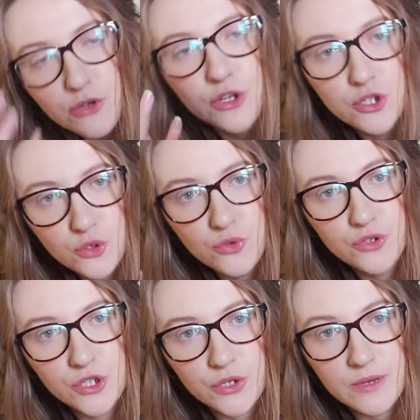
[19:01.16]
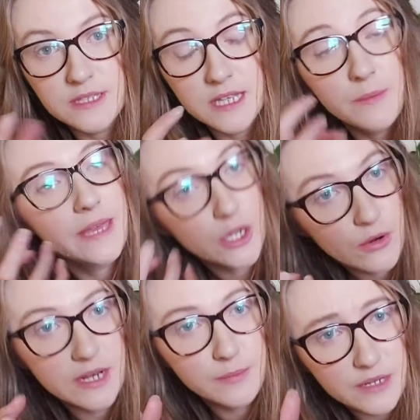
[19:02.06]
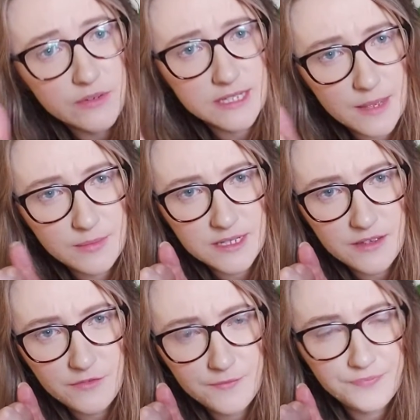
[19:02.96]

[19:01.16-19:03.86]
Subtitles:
going to talk to is going to be incredibly receptive